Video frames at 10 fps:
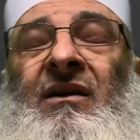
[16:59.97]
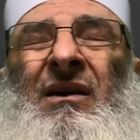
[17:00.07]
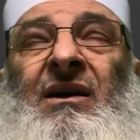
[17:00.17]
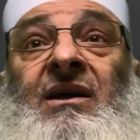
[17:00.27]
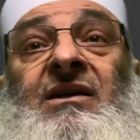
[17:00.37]

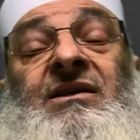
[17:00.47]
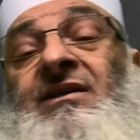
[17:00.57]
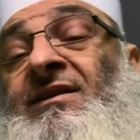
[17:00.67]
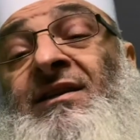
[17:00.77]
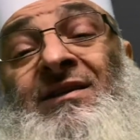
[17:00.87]
He says,
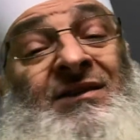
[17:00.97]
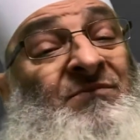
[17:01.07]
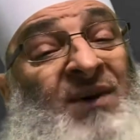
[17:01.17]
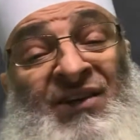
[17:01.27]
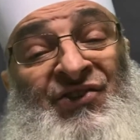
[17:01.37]
this is
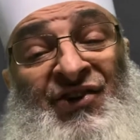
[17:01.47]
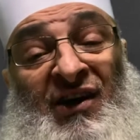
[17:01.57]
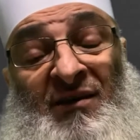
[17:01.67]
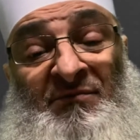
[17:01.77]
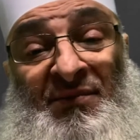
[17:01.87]
my
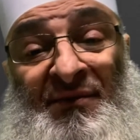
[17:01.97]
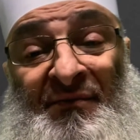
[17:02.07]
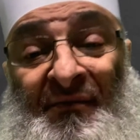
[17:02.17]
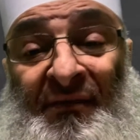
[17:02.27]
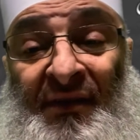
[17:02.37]
job,
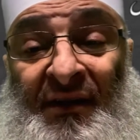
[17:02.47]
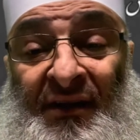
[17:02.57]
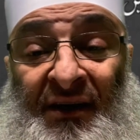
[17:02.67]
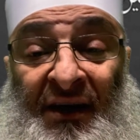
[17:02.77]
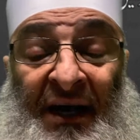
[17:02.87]

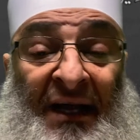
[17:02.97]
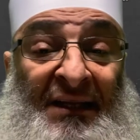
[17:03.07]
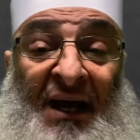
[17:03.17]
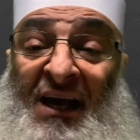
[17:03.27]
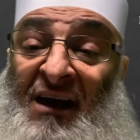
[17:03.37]
and
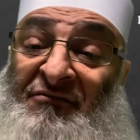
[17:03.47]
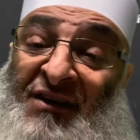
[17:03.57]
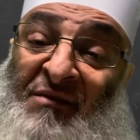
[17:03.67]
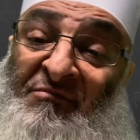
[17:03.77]
I have some